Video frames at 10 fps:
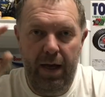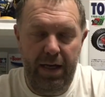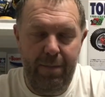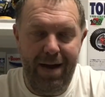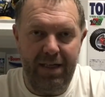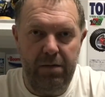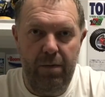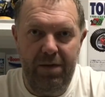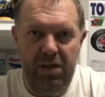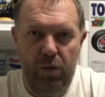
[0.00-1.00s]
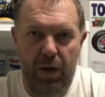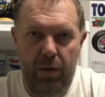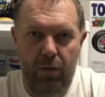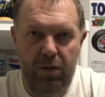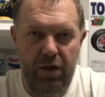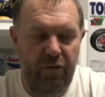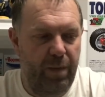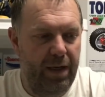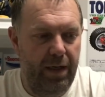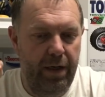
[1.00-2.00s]
and the maximum is a 21 tooth
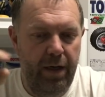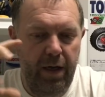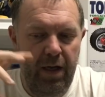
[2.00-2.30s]
pinion.